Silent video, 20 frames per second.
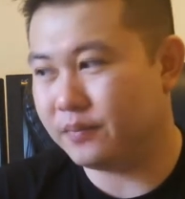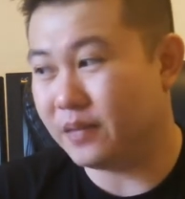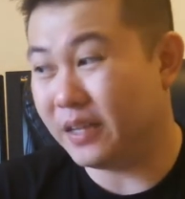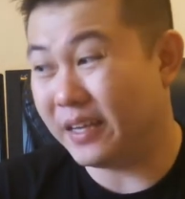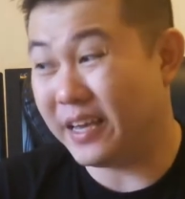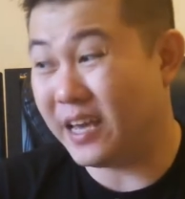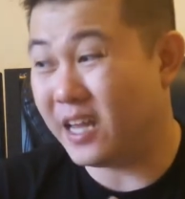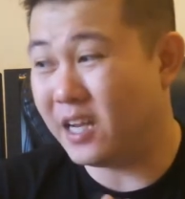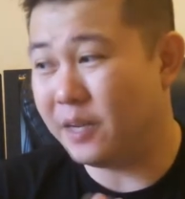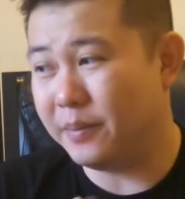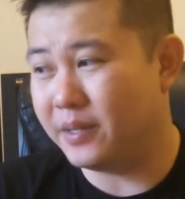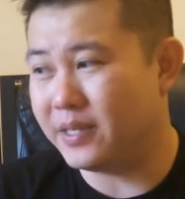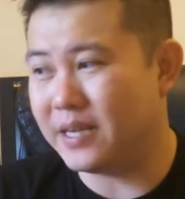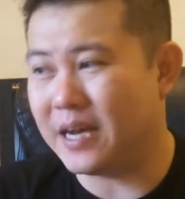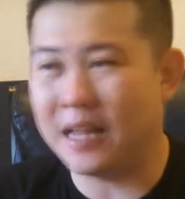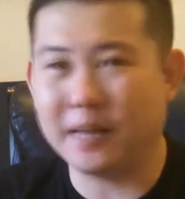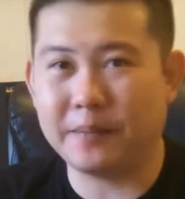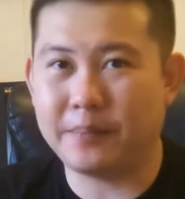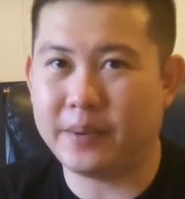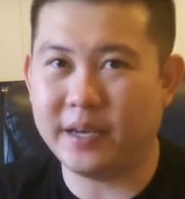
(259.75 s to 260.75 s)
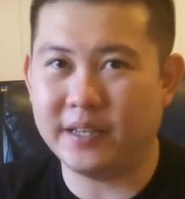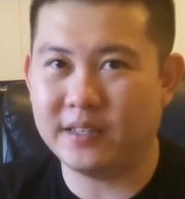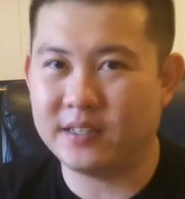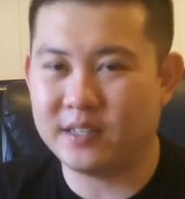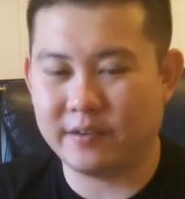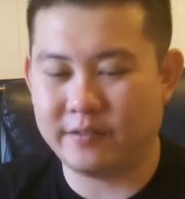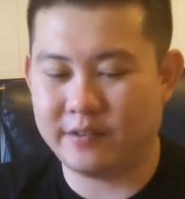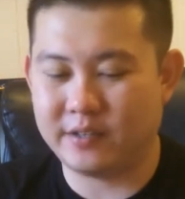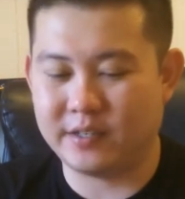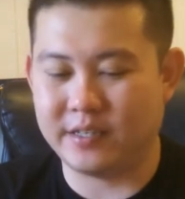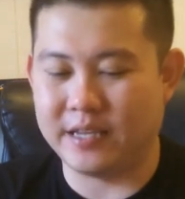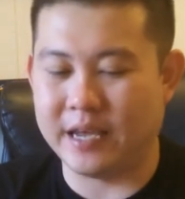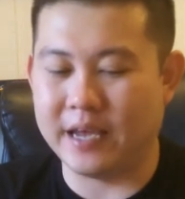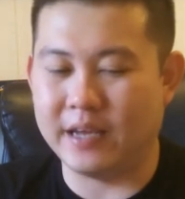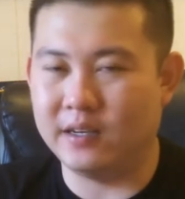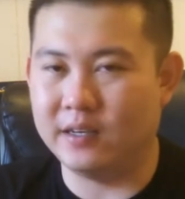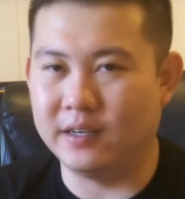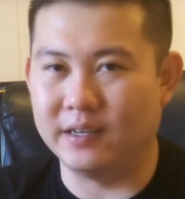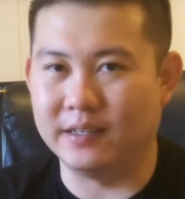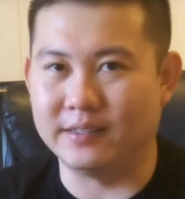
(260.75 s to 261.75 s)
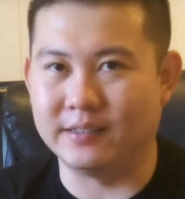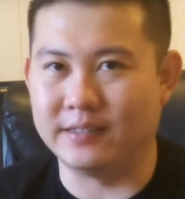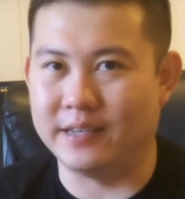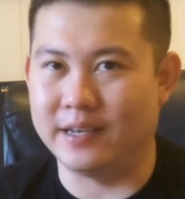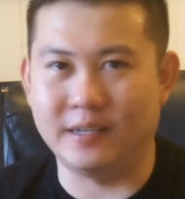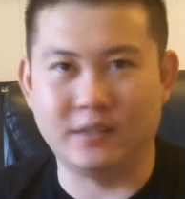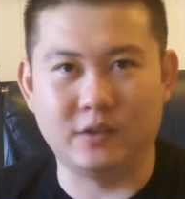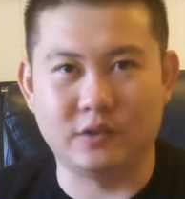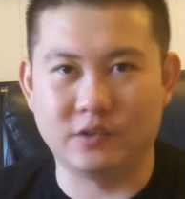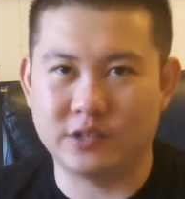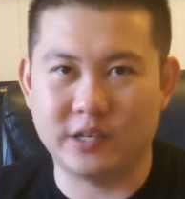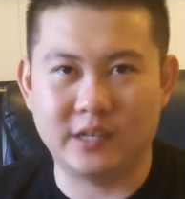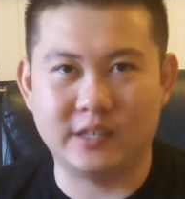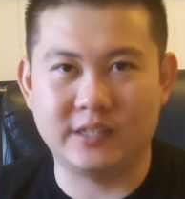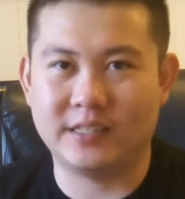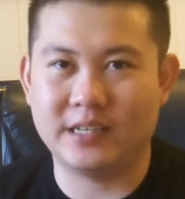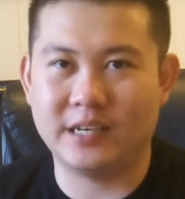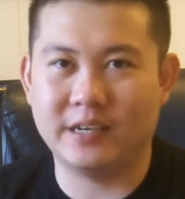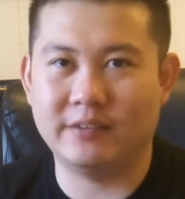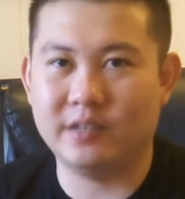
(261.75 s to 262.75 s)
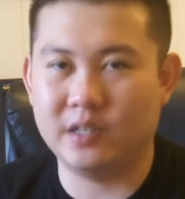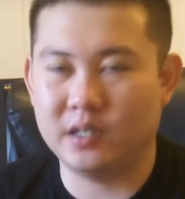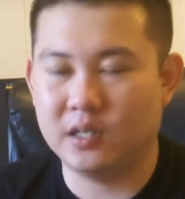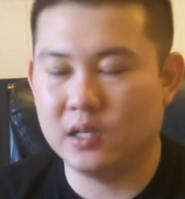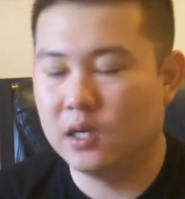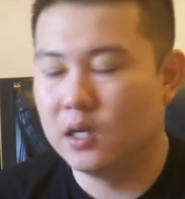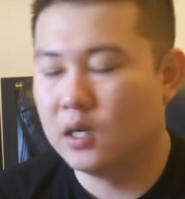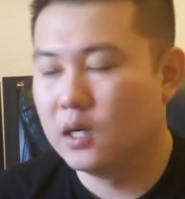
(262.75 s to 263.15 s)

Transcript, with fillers: Again, the metallic paints, if it's dead, it's dead. Don't try to save it.